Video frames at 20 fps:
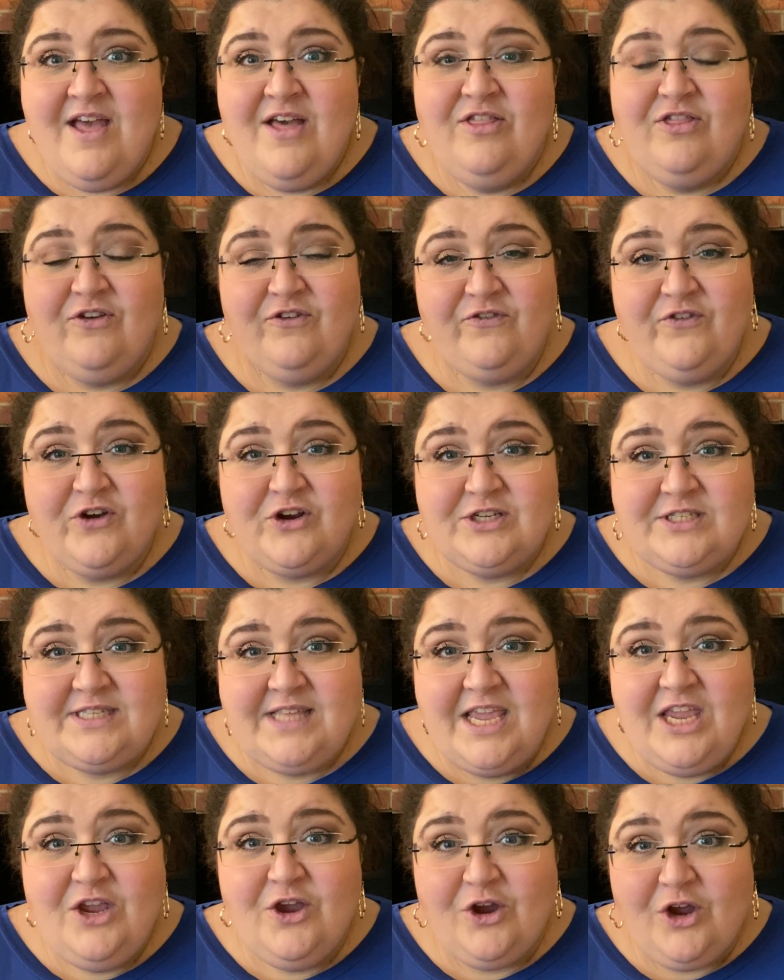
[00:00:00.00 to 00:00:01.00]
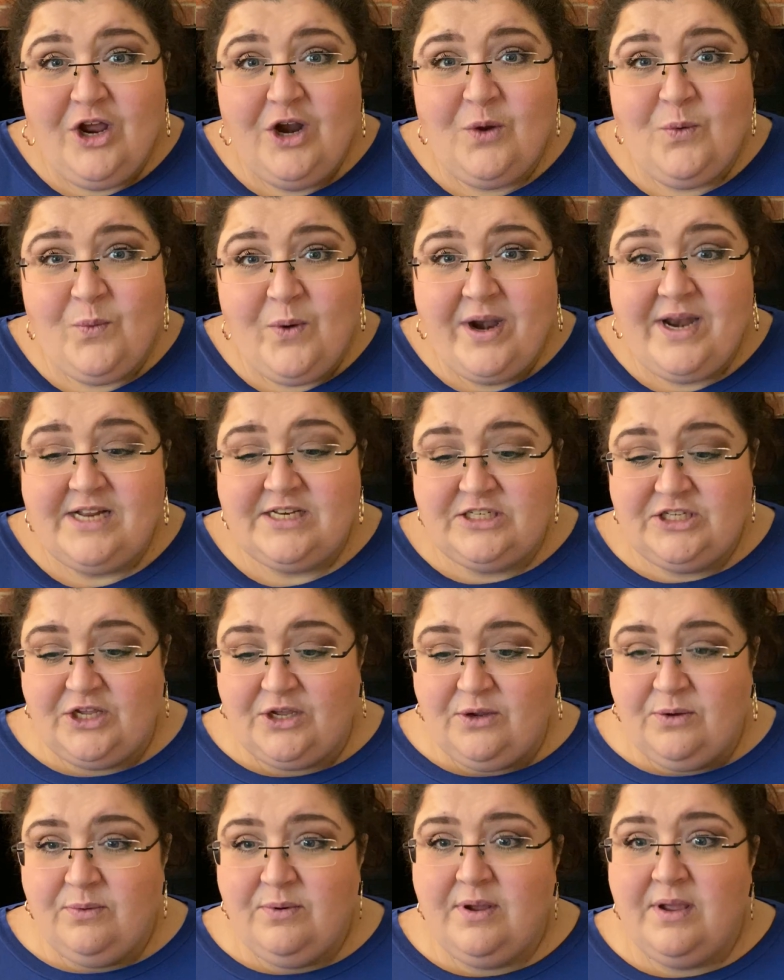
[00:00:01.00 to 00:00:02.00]
The first thing you're going to want to
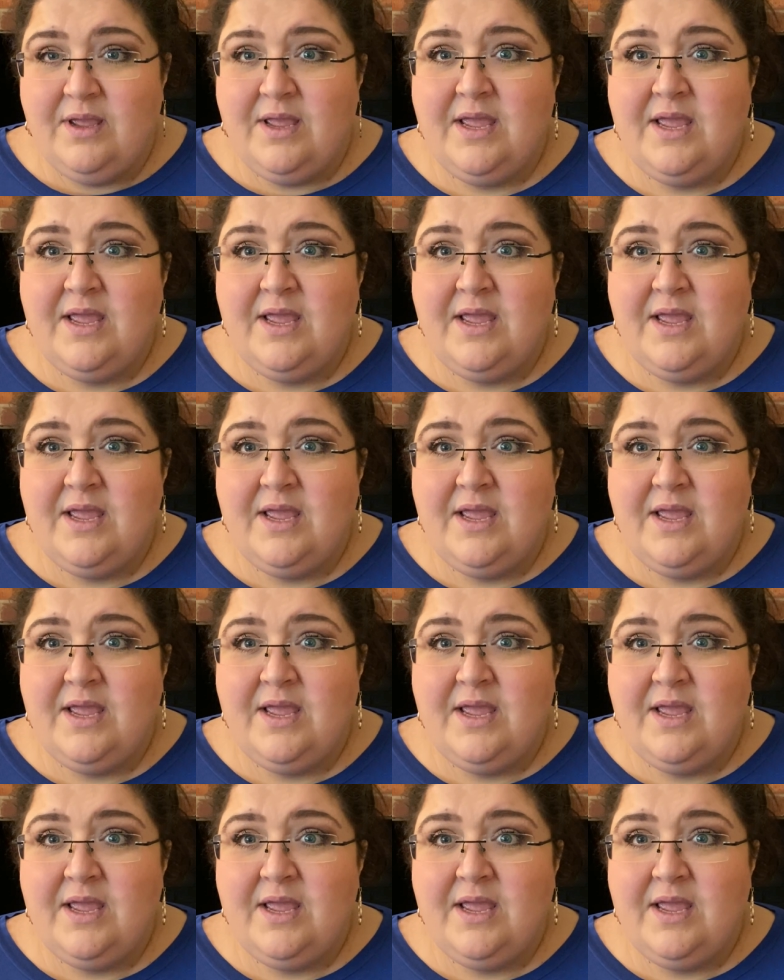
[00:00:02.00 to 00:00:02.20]
do